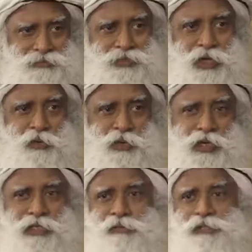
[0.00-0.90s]

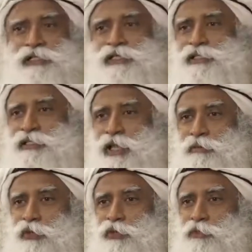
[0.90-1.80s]
downgrade themselves as
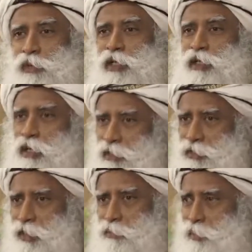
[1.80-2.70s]
time goes by.
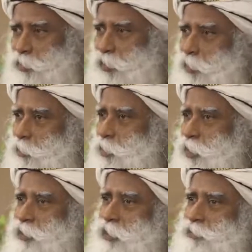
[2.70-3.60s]
Some people are
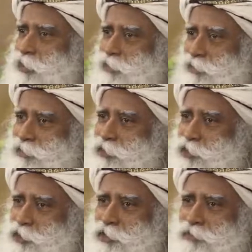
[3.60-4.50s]
upgrading themselves,
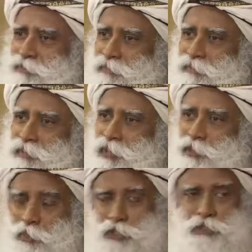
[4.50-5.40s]
isn't it?
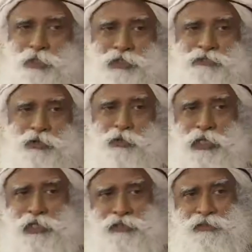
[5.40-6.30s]
It's possible if you're
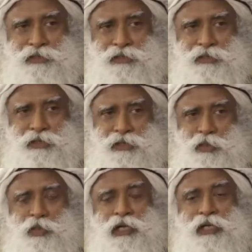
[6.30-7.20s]
willing.
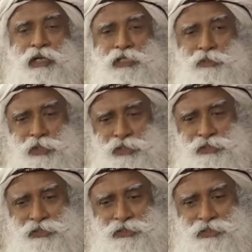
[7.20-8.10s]
Willingness
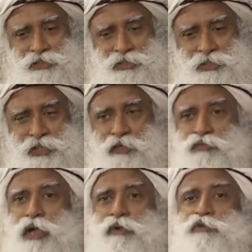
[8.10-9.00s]
means, if
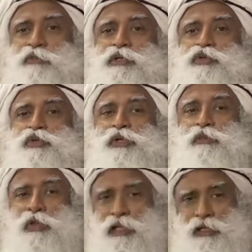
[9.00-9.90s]
you have to be truly
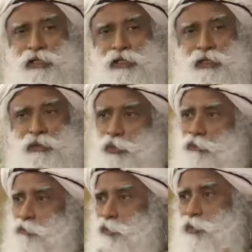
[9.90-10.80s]
willing, you
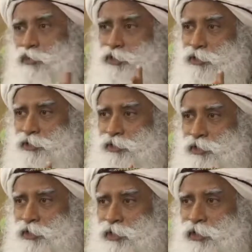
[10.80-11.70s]
have to be conscious.
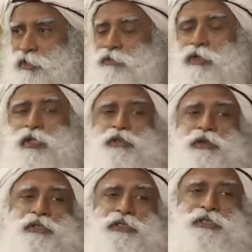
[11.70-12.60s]
If you're
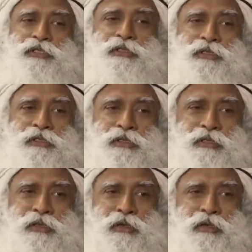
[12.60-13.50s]
unconscious,
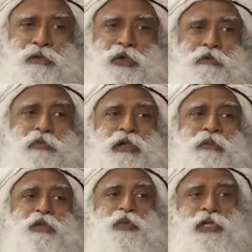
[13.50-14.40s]
you have become
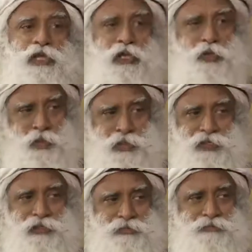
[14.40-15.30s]
unwilling unknowingly.